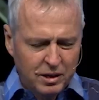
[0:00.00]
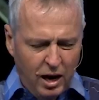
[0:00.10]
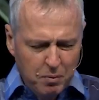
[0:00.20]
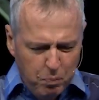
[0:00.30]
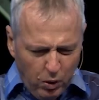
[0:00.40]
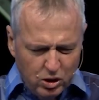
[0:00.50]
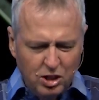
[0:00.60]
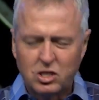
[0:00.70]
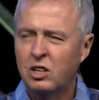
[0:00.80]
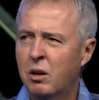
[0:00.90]
God put
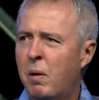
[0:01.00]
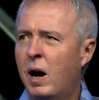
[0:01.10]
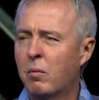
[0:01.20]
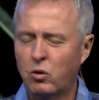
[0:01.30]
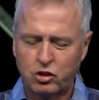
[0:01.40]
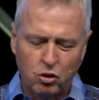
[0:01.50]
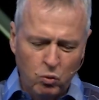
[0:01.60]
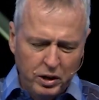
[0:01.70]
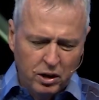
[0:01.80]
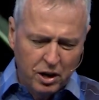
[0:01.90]
this in the Bible so
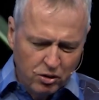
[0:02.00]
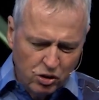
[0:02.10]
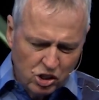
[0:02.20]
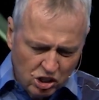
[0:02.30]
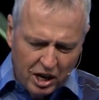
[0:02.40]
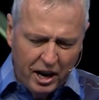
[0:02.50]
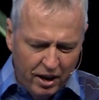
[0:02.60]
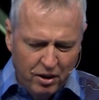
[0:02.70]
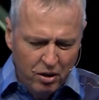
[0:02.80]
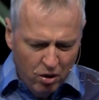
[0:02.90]
we could
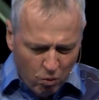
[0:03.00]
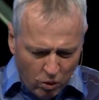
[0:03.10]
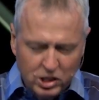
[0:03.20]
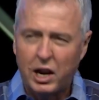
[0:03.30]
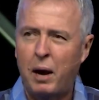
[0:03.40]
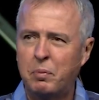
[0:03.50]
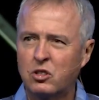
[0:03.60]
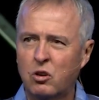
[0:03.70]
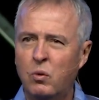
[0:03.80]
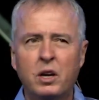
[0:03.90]
understand what's happened,
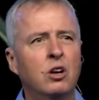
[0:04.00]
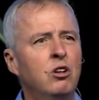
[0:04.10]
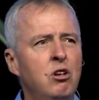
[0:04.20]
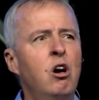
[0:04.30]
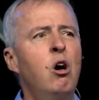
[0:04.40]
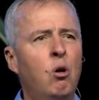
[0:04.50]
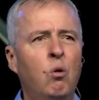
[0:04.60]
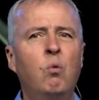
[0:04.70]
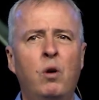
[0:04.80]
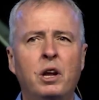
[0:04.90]
so we could know
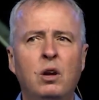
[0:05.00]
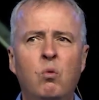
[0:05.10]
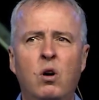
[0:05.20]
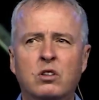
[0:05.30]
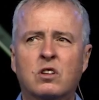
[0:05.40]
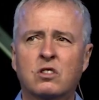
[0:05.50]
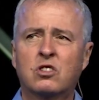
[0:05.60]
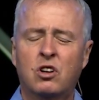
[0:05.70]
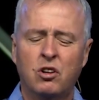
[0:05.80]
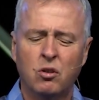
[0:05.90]
what he wants us
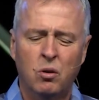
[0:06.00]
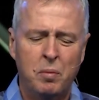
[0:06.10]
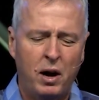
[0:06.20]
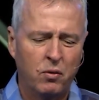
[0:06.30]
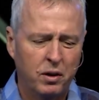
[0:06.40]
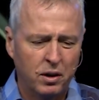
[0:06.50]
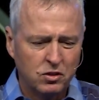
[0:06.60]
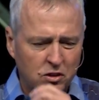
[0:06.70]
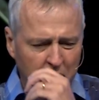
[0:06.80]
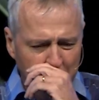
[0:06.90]
to do about this.